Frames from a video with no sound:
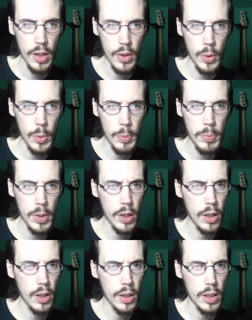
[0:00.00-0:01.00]

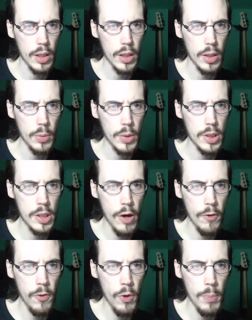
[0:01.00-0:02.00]
It would
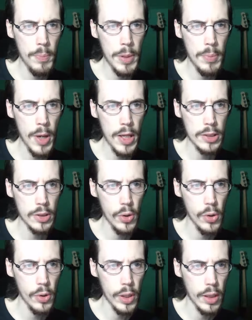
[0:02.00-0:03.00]
therefore be best to
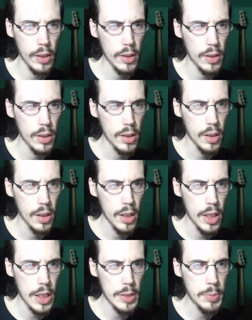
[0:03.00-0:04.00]
hurry.
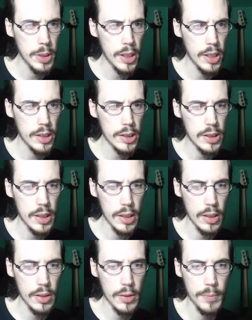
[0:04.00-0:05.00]
It is beginning to sink."